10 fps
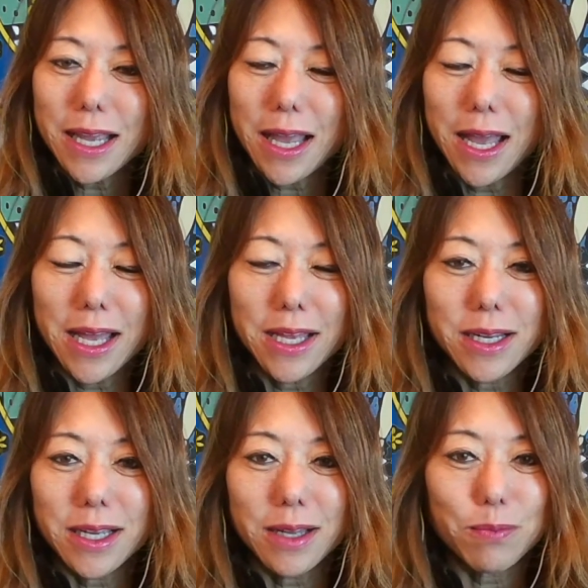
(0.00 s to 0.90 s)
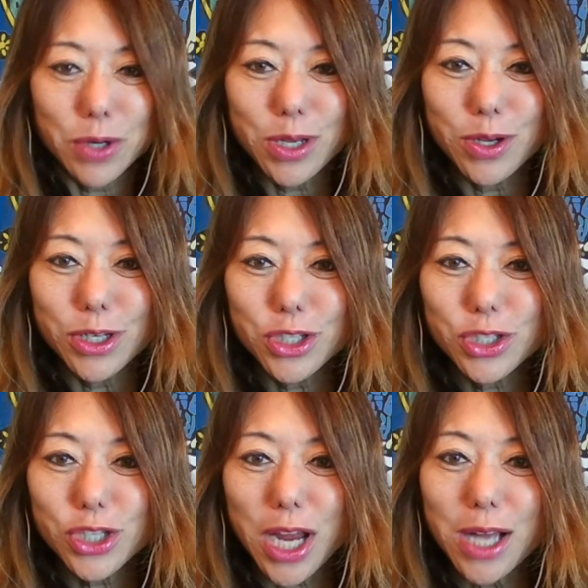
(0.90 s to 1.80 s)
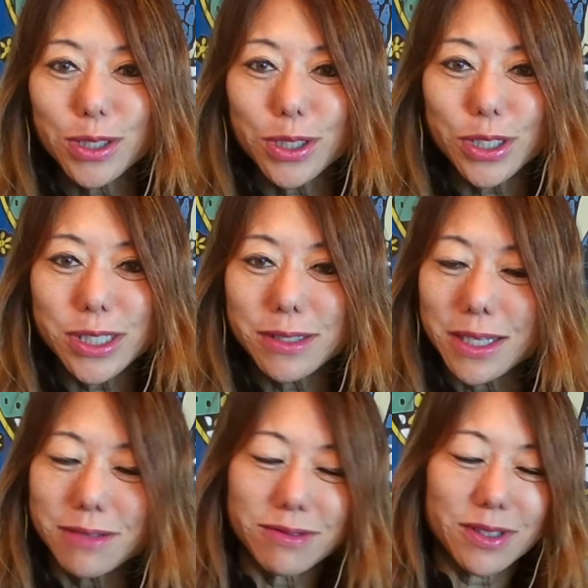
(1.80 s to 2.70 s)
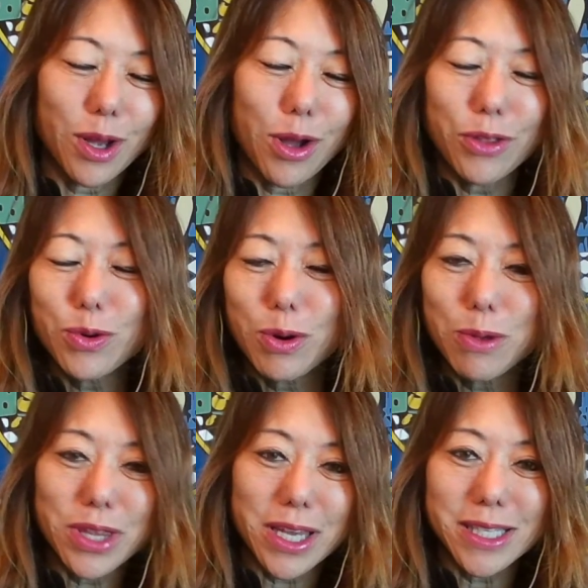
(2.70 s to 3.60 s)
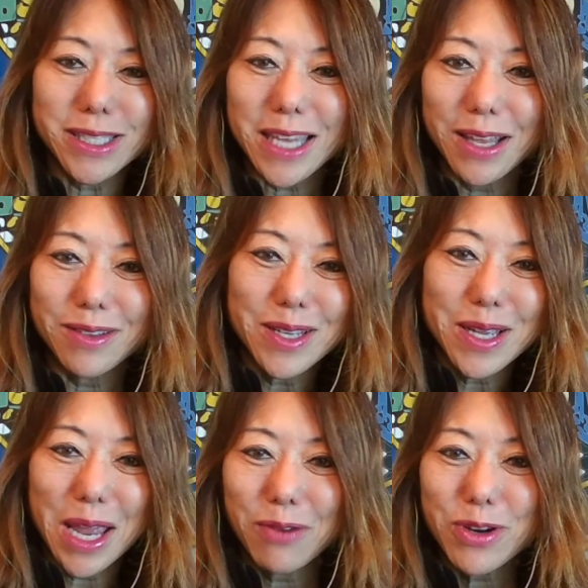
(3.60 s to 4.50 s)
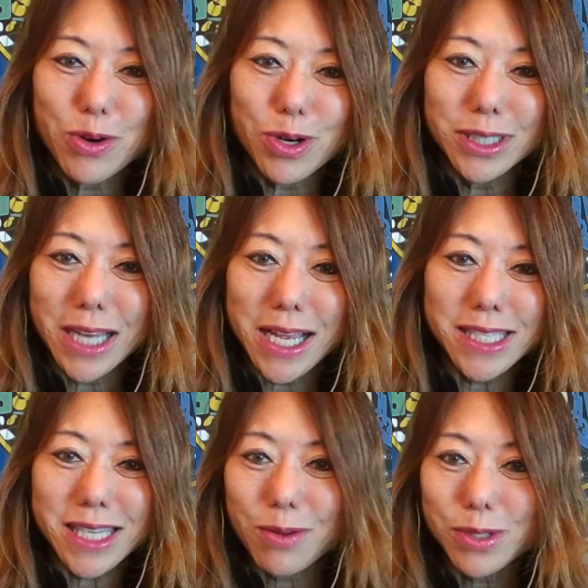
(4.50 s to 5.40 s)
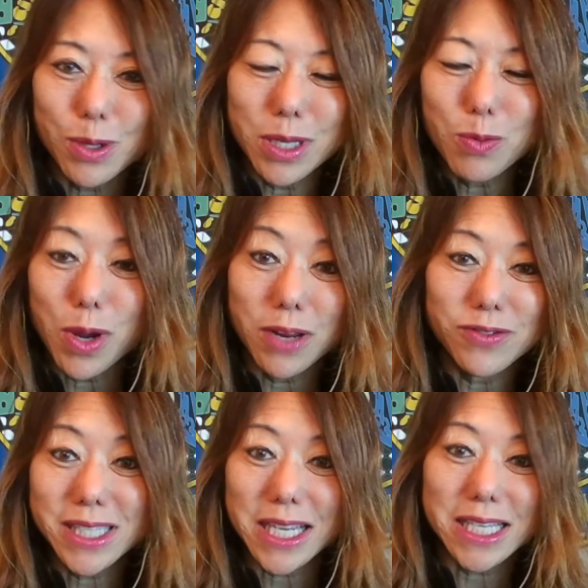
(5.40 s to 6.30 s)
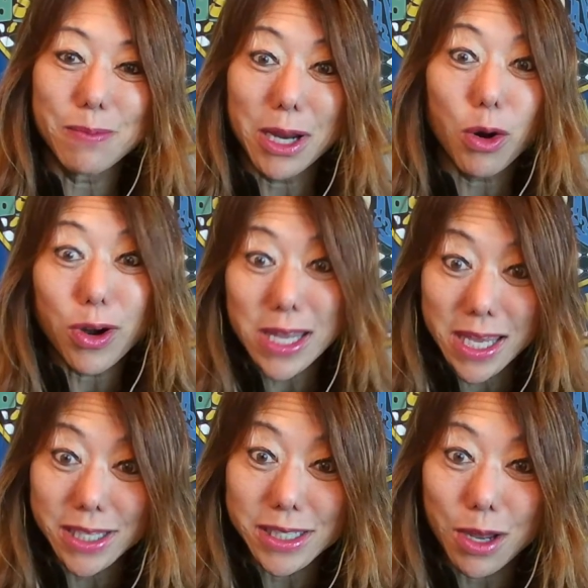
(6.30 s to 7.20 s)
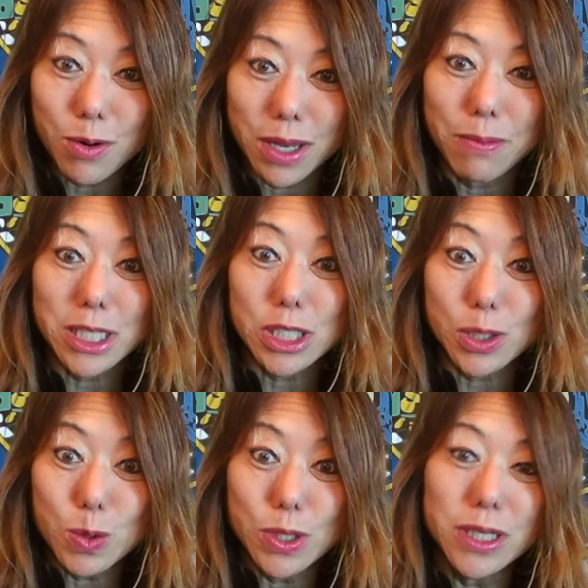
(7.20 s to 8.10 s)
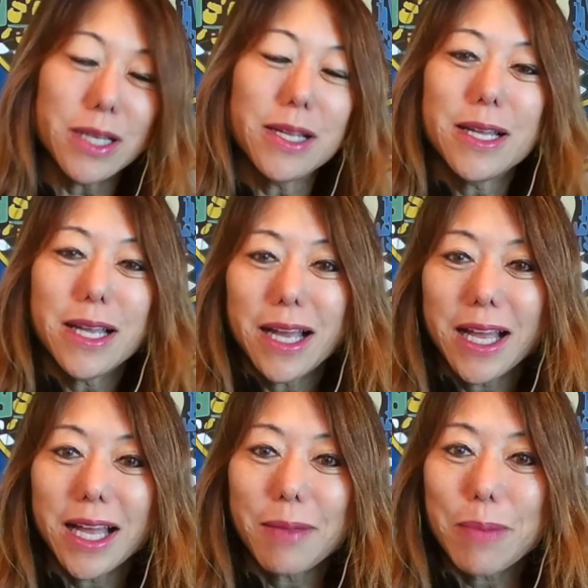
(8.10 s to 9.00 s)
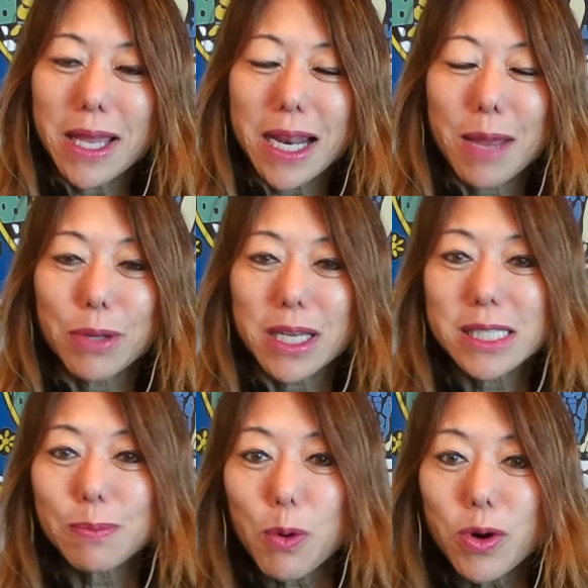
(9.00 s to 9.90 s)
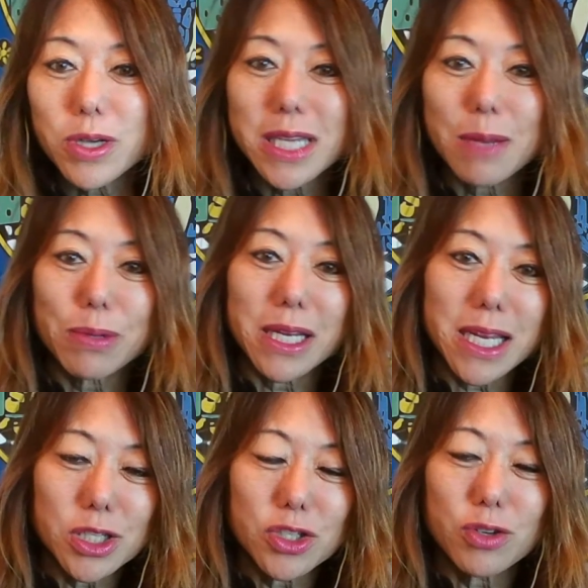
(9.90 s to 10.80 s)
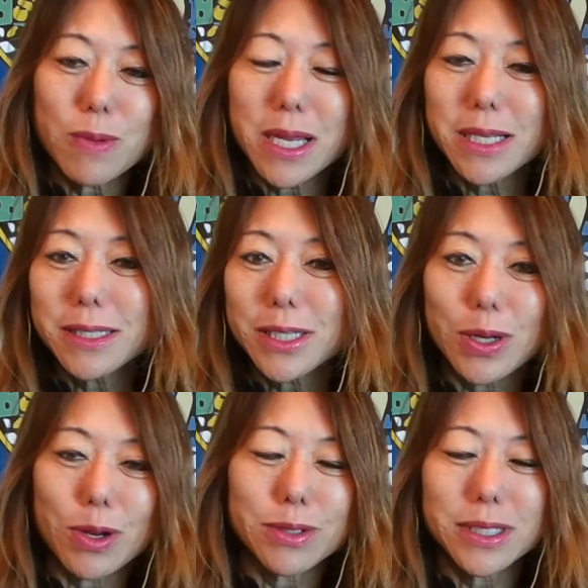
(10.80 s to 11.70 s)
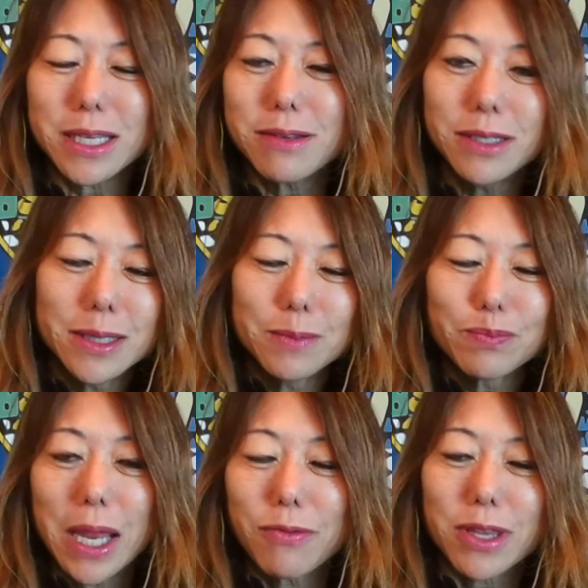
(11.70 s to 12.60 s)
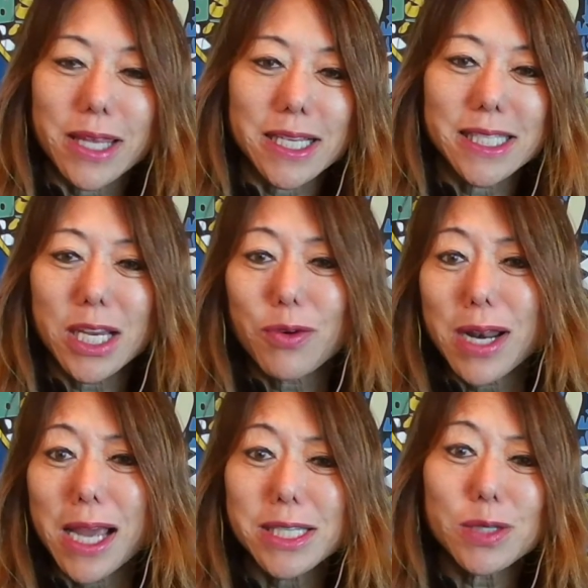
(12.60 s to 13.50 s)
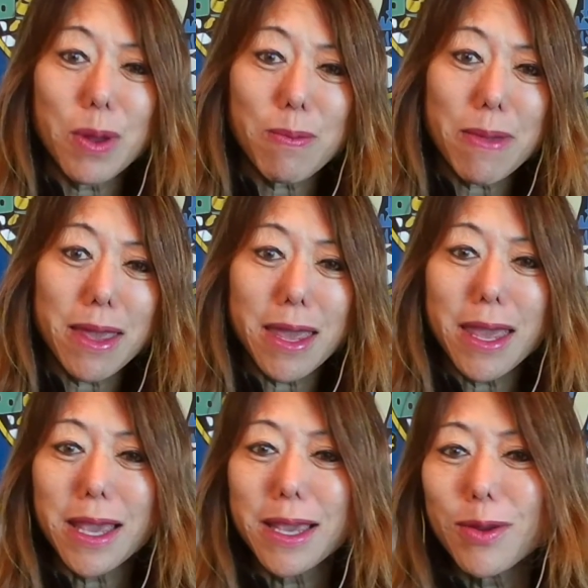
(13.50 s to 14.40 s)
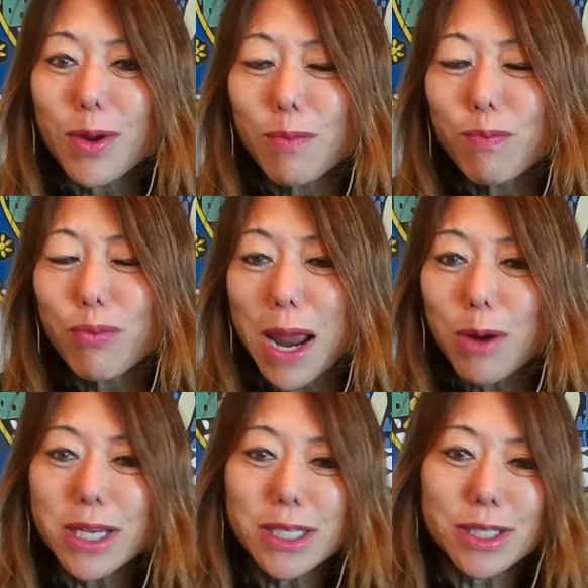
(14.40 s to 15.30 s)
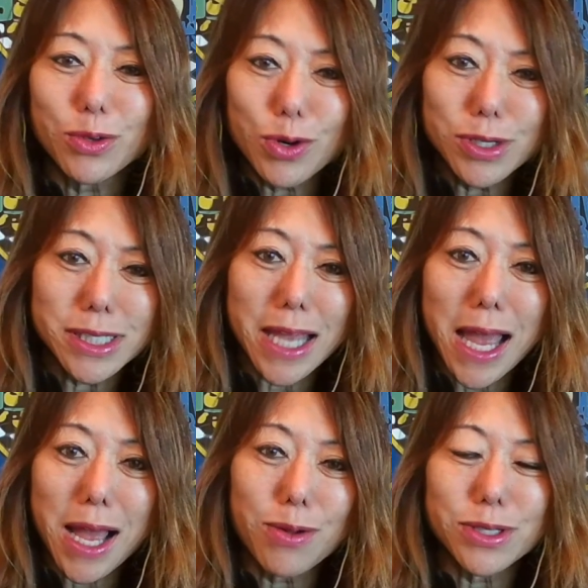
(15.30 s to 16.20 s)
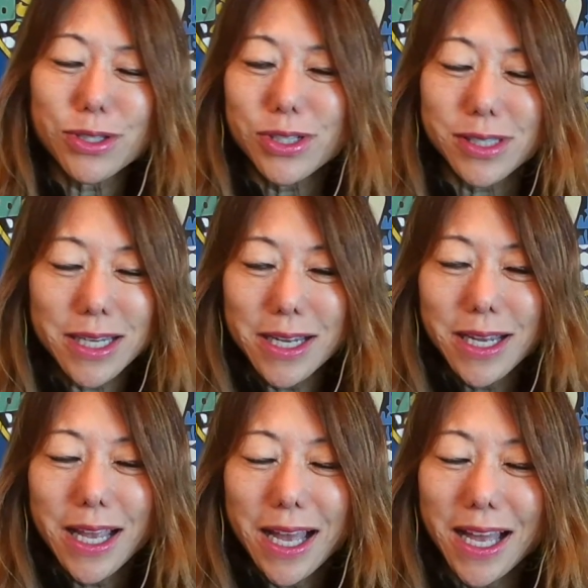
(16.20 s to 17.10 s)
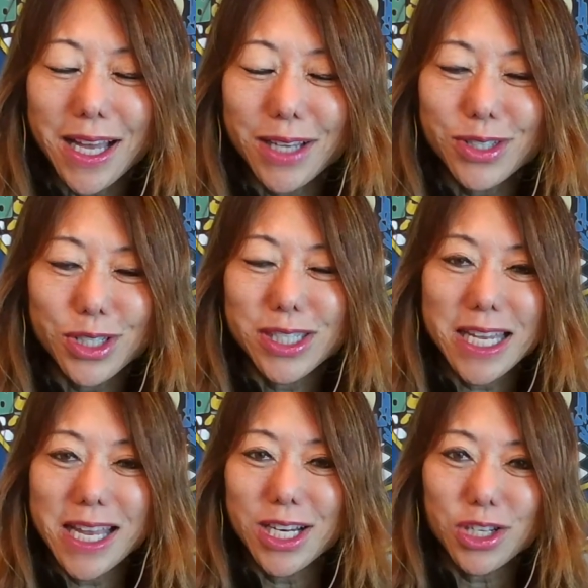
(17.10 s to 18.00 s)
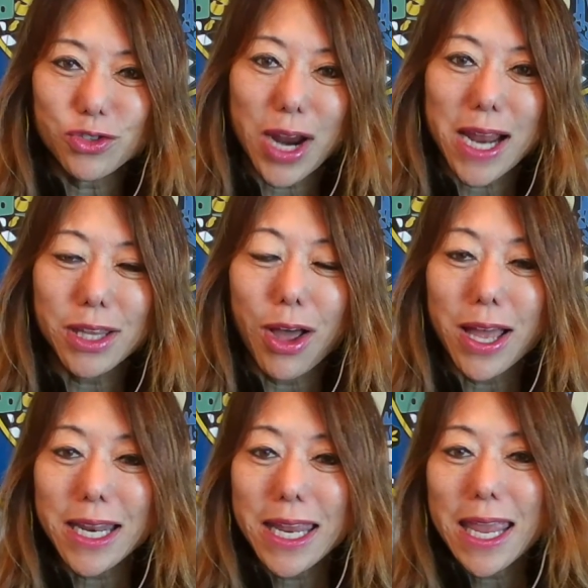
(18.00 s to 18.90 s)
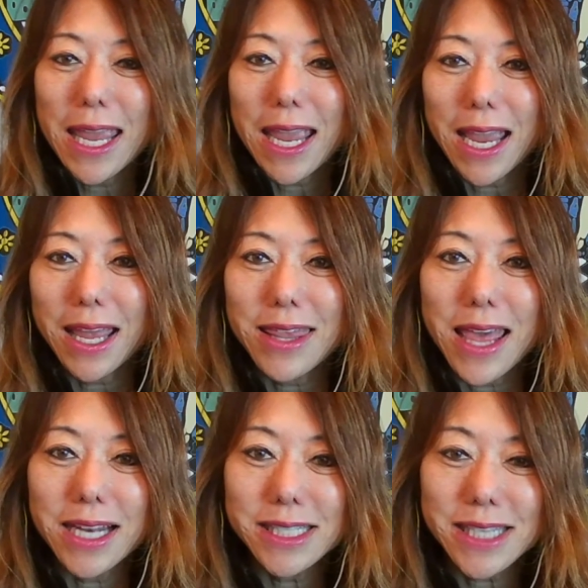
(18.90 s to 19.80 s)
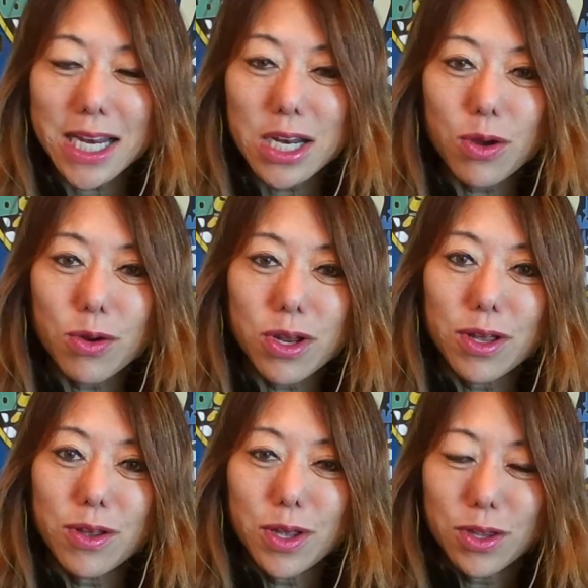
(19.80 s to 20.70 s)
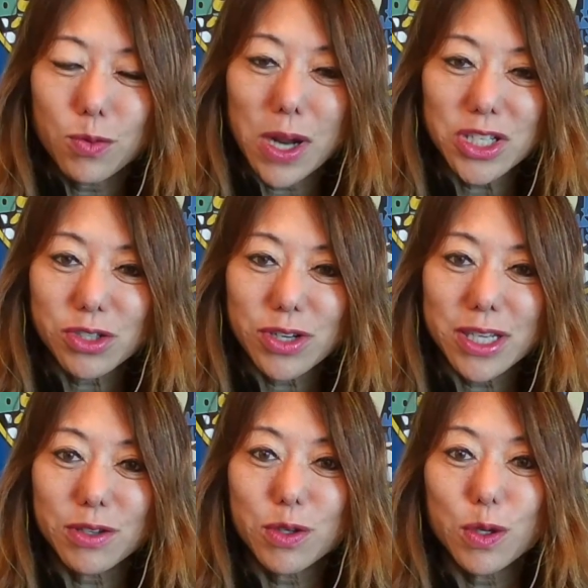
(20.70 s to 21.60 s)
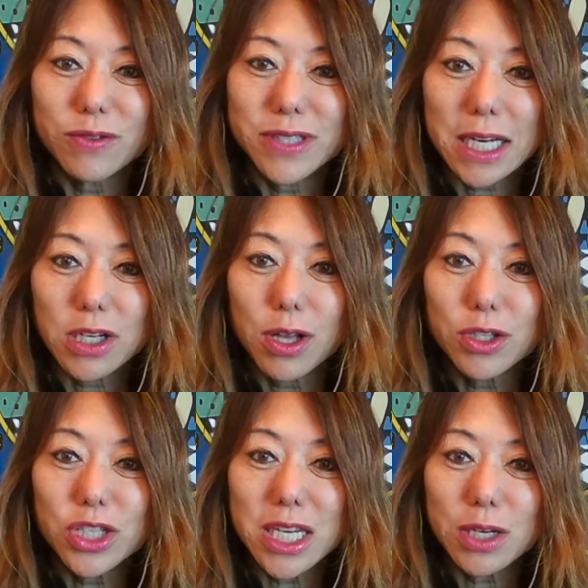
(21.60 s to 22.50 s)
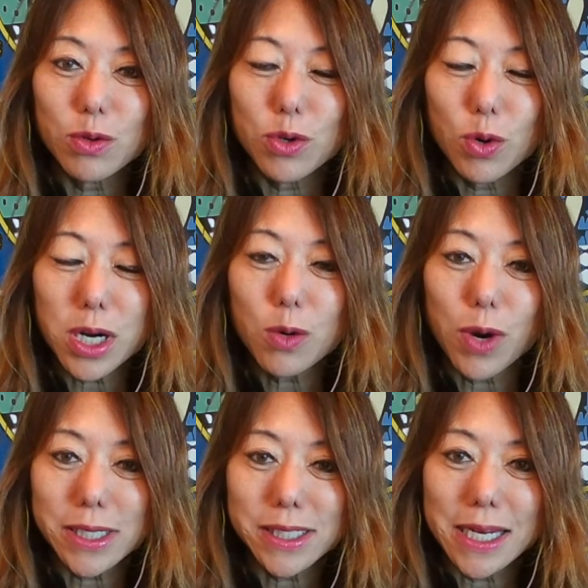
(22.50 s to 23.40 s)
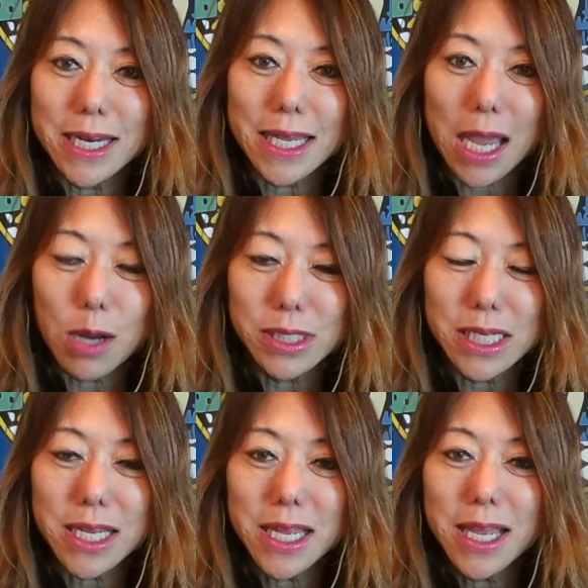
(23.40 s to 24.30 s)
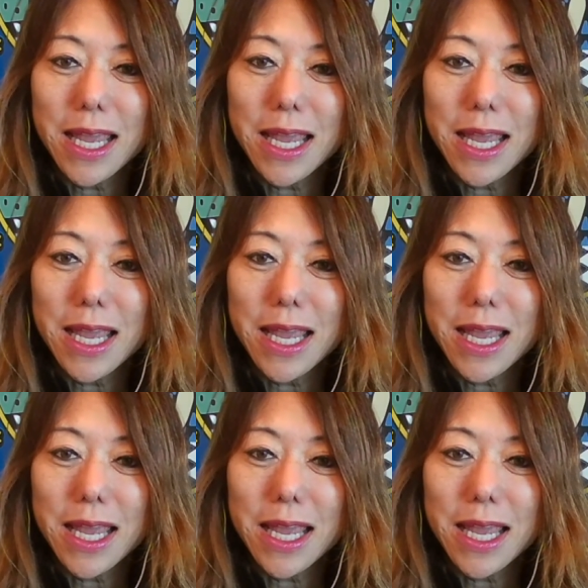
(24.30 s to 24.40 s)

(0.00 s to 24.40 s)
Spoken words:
had a pretty good childhood, did all the normal things every girl does. I was only one of 6 minority kids, though, in my school. But I played sports, I played instruments, did everything, synchronized swimming, brownies and Girl Scouts, just did and tried a lot. And then decided to go to the Rochester Institute of Technology in New York, where I studied accounting.